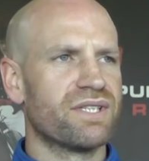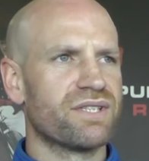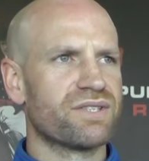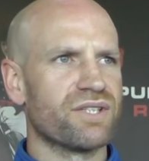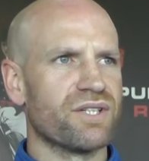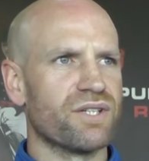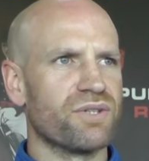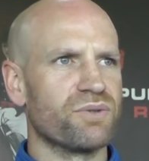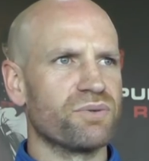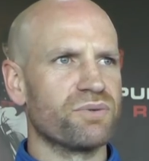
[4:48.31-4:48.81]

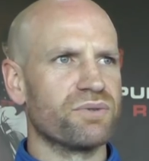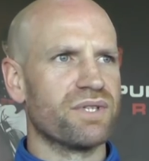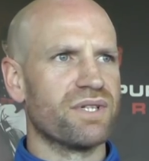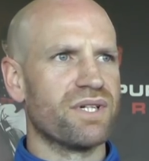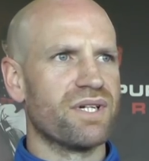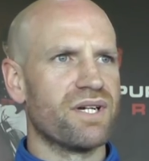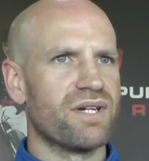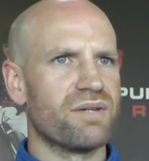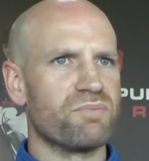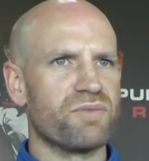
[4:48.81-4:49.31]
So
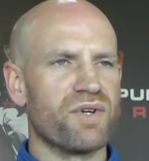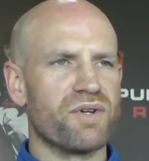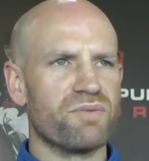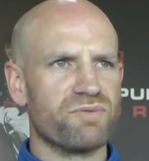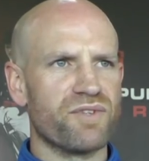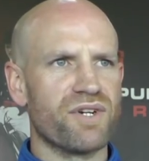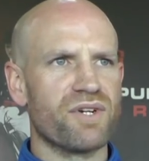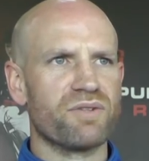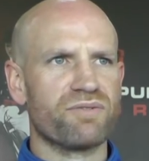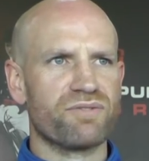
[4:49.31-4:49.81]
I'm
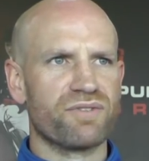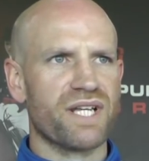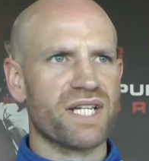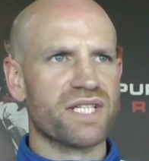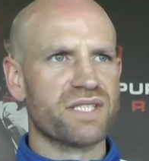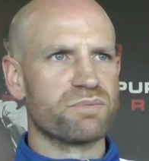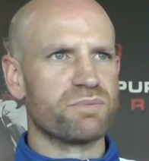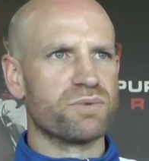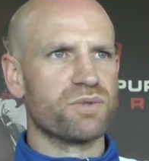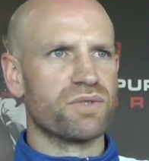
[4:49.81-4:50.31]
very
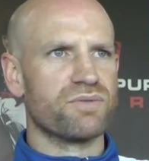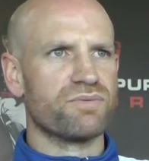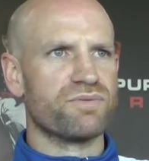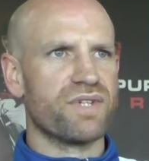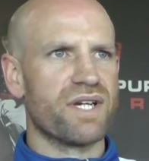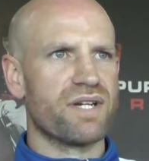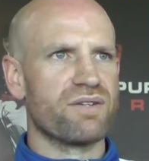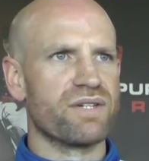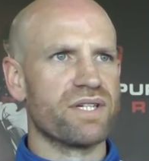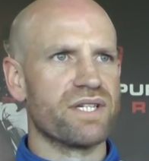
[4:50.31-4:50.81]
flexible and
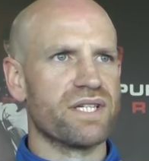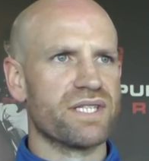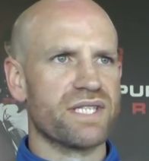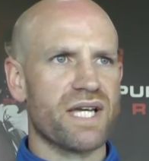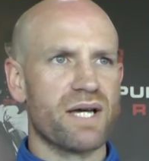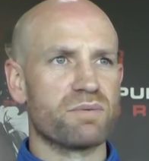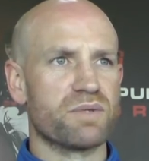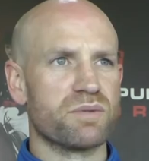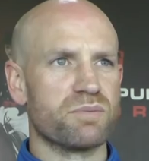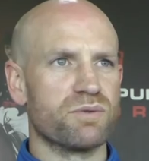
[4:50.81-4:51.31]
very
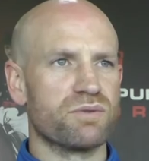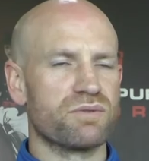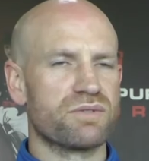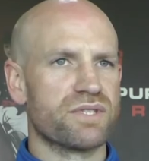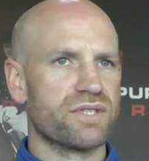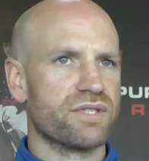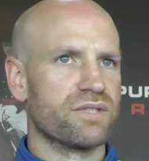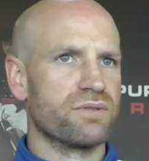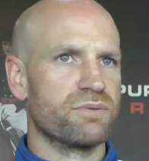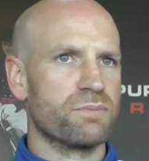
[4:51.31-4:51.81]
adaptable
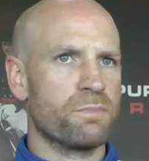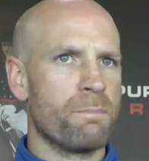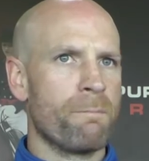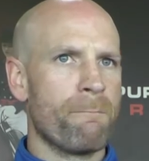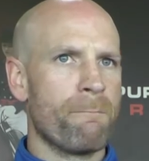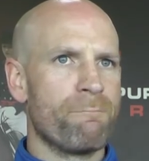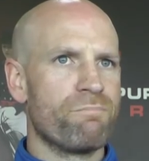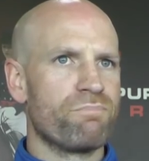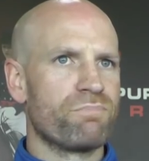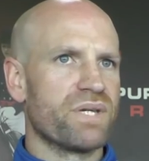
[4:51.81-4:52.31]
to
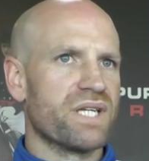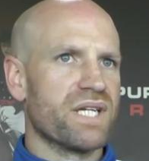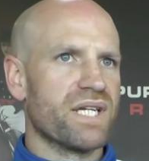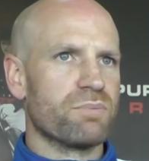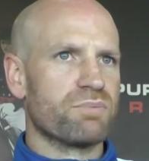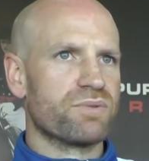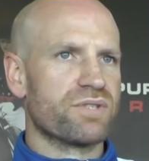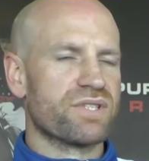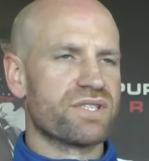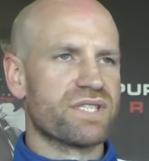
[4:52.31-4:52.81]
being
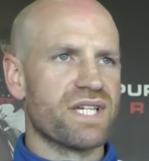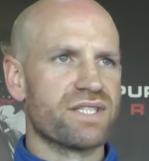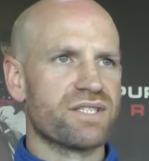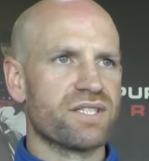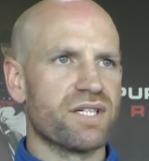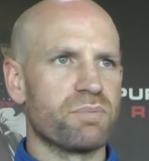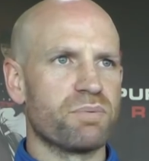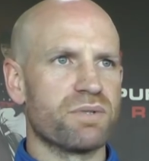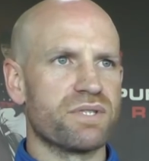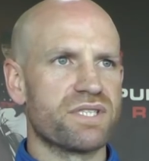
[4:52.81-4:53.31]
able to set
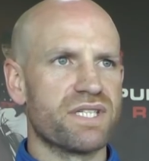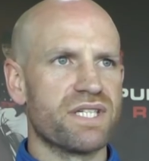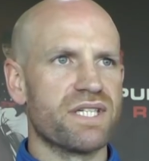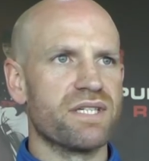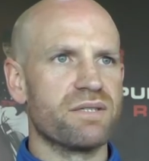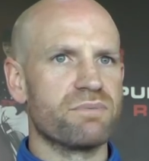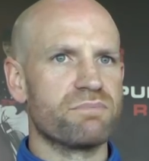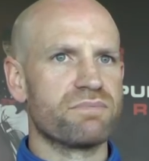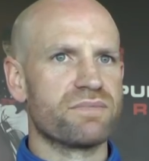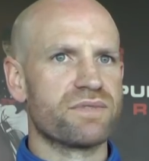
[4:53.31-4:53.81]
up a
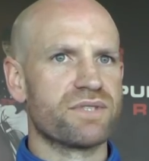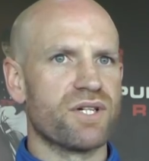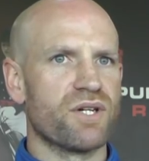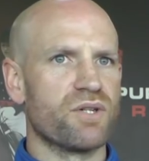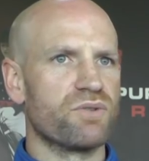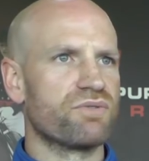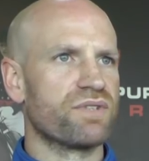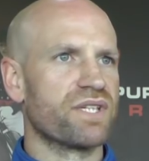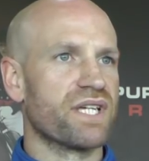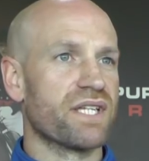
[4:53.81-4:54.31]
team to
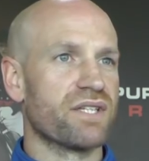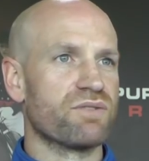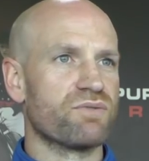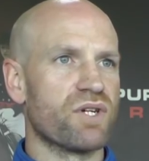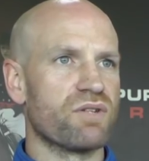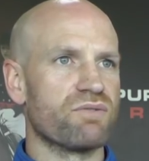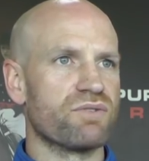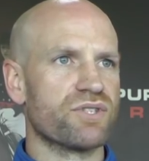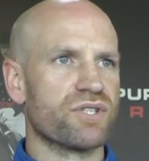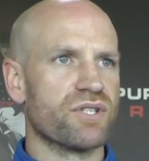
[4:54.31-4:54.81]
hopefully get the
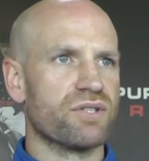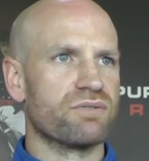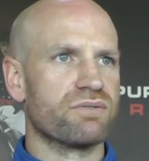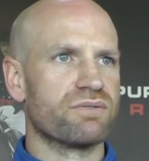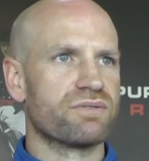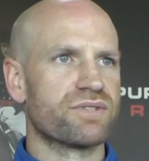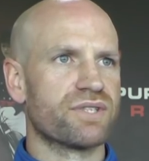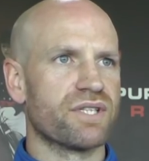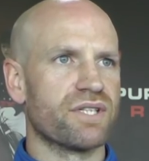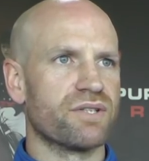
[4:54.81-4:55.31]
right
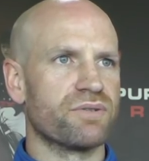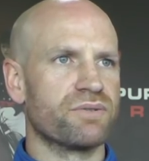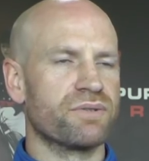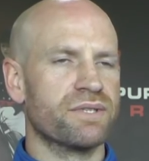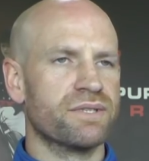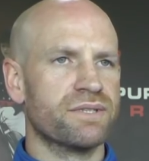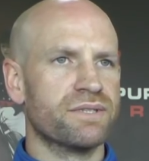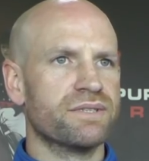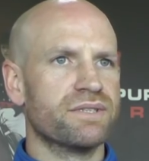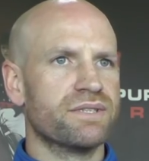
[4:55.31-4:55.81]
result. So
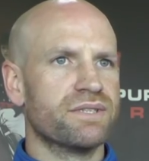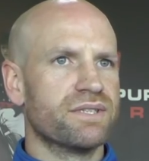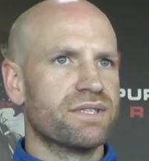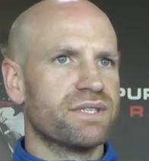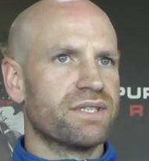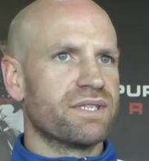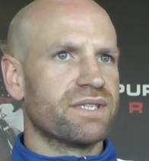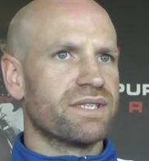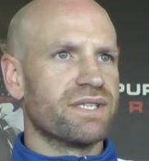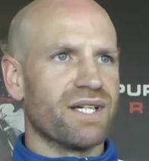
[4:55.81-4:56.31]

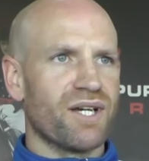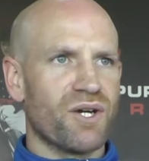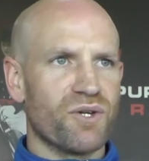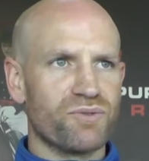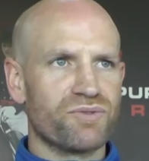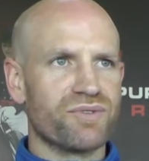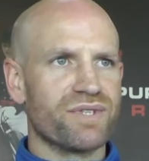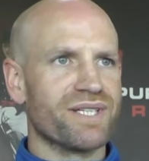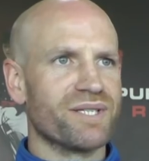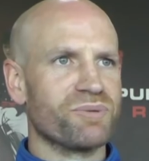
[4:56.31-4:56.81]

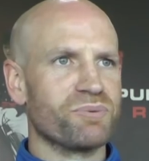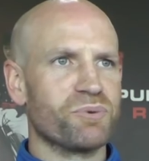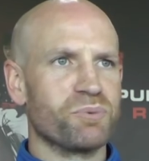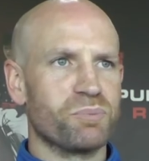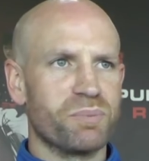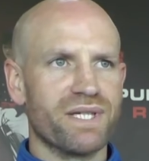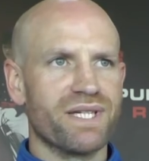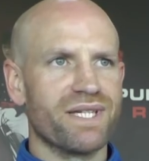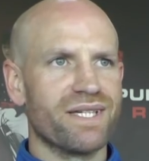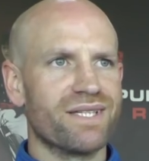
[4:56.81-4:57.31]
hopefully it will
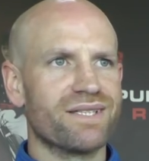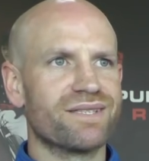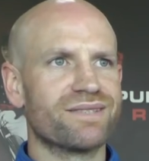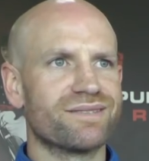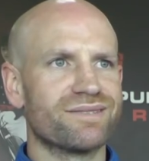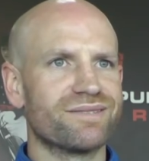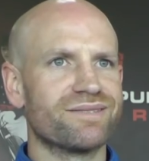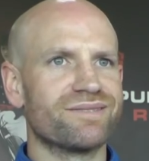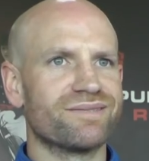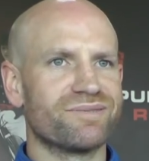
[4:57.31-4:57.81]
be
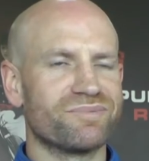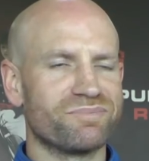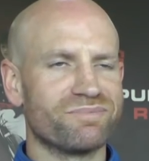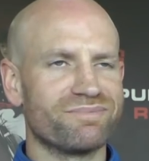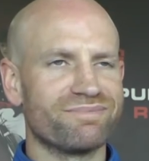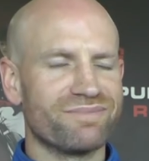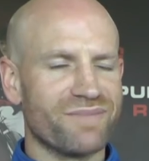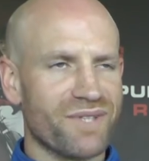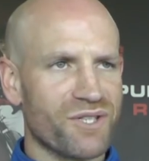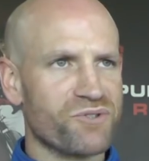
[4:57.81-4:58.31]

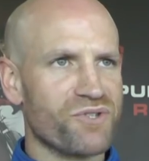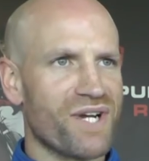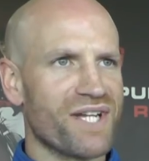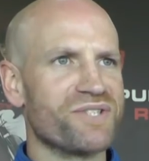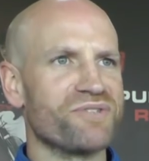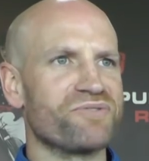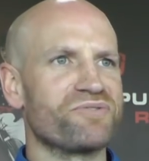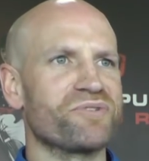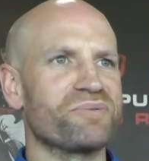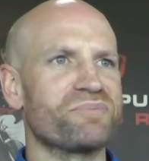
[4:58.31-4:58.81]

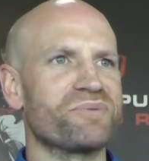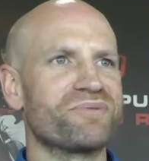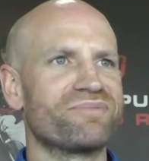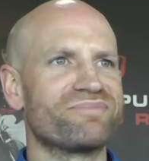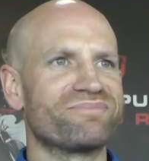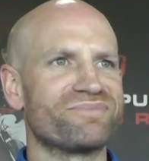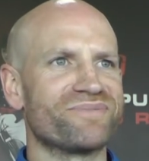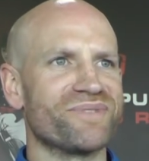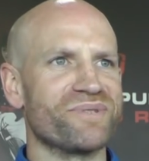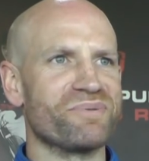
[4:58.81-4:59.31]
attractive football
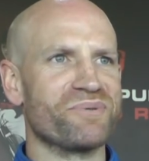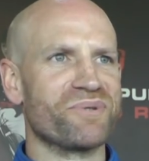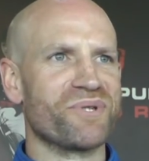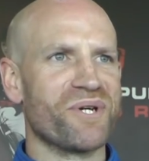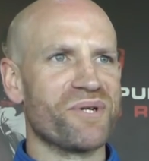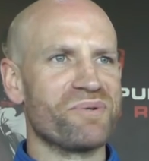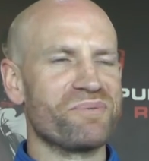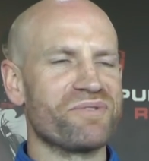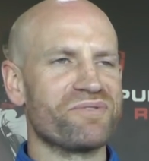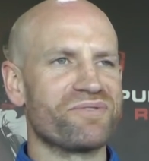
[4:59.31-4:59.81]
that will
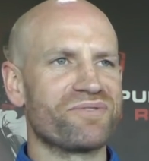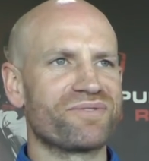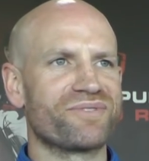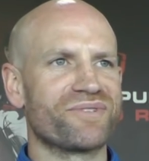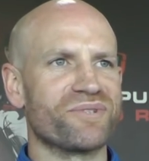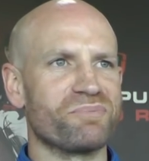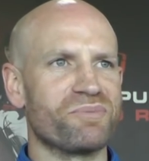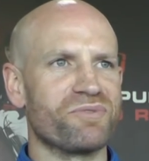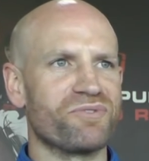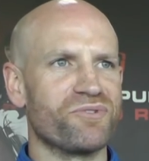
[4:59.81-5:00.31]
go with
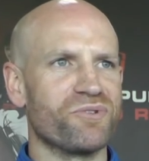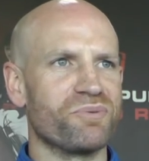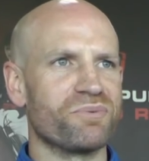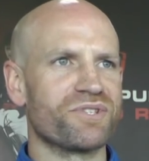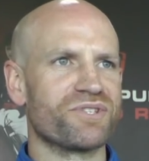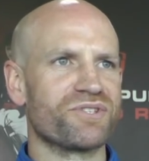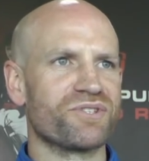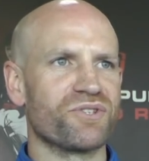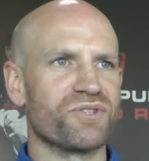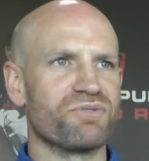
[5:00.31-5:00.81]
good
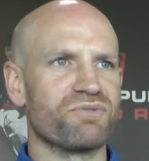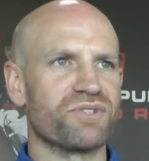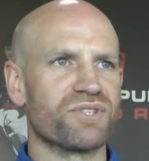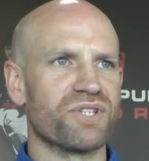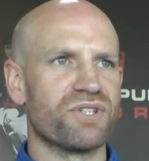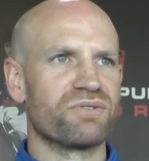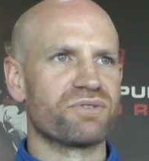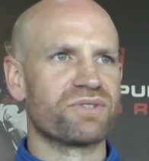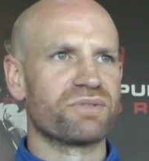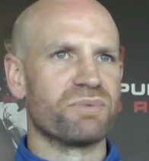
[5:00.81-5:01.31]
performances and good results,